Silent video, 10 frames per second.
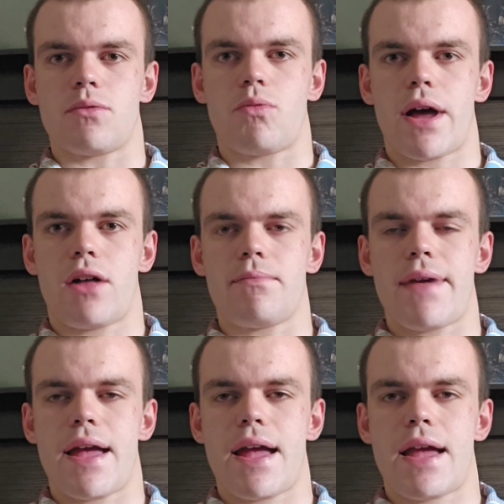a
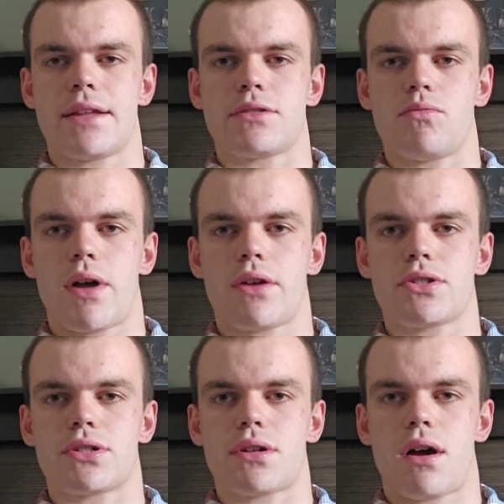well-made, it's a
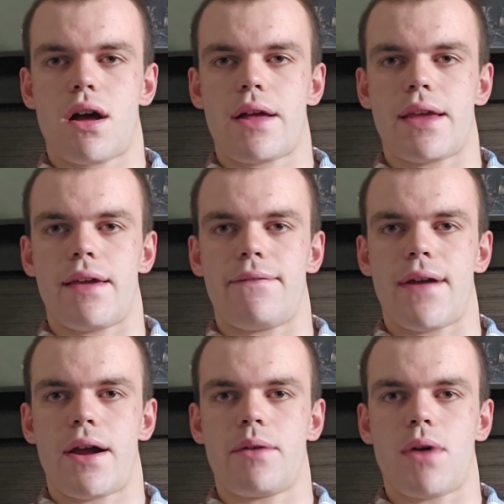well-shot, and a
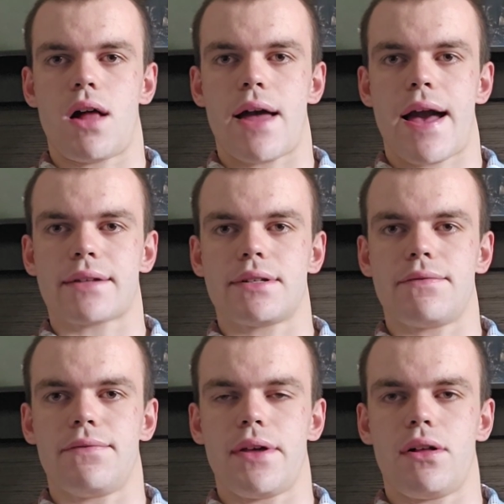very well-acted
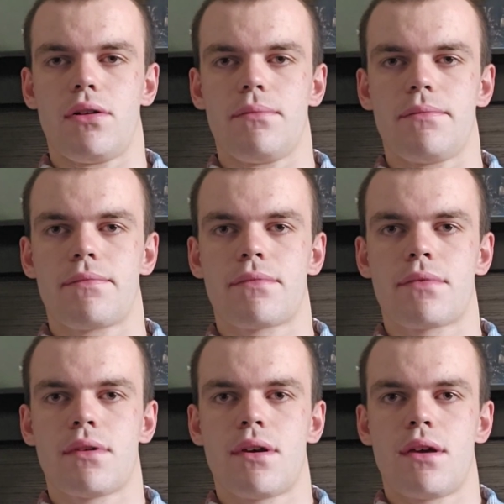film.
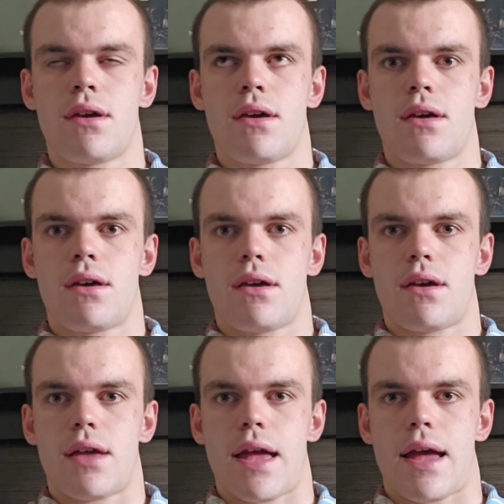
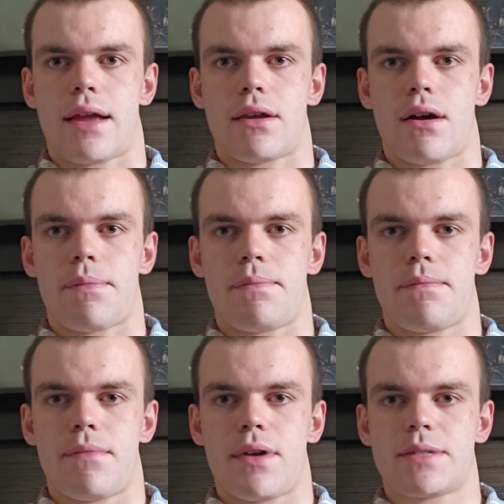And
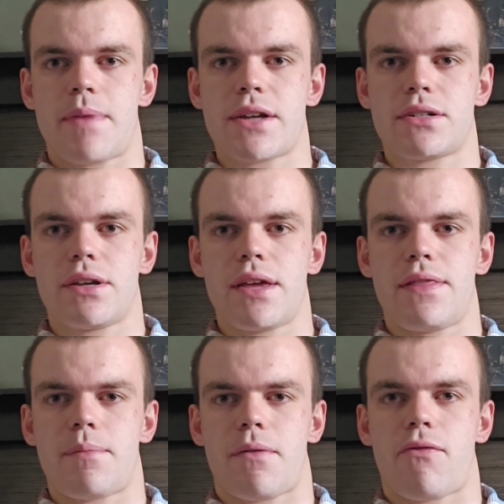especially
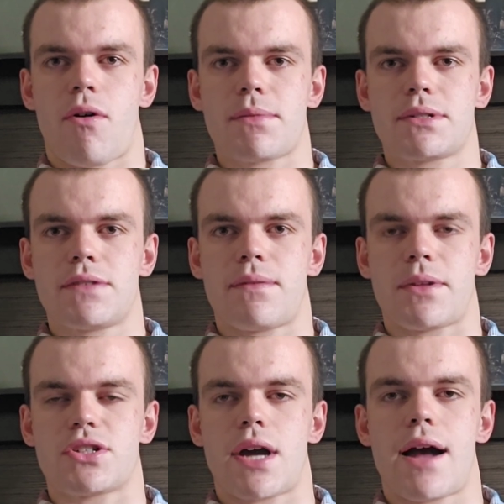the performances from
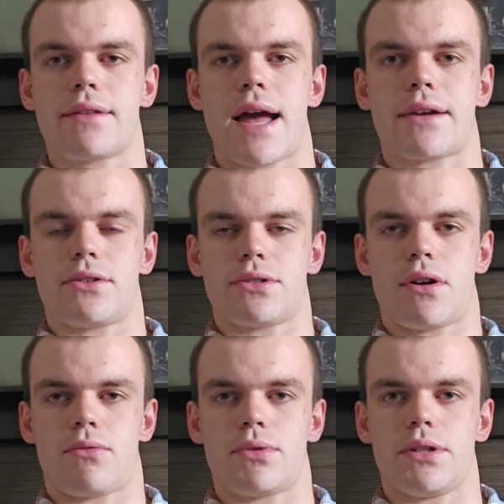the child actors
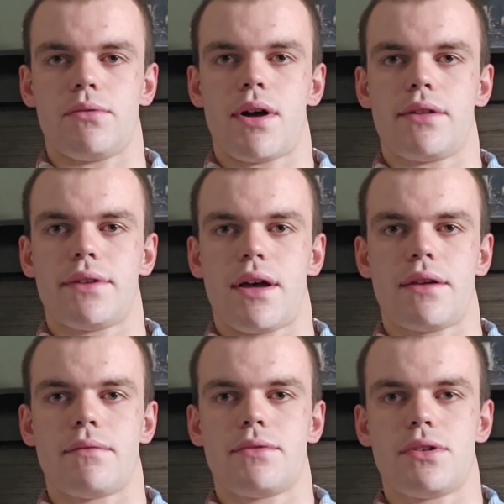are really well
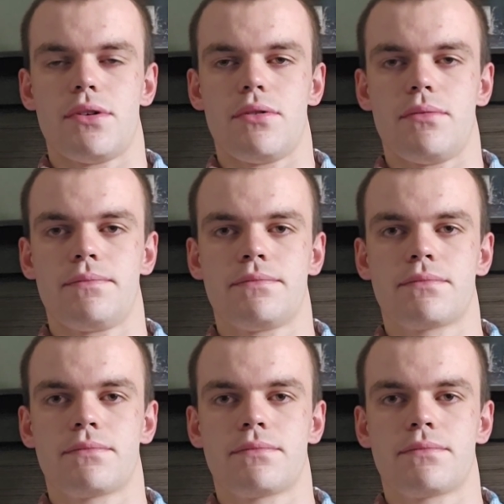done, too.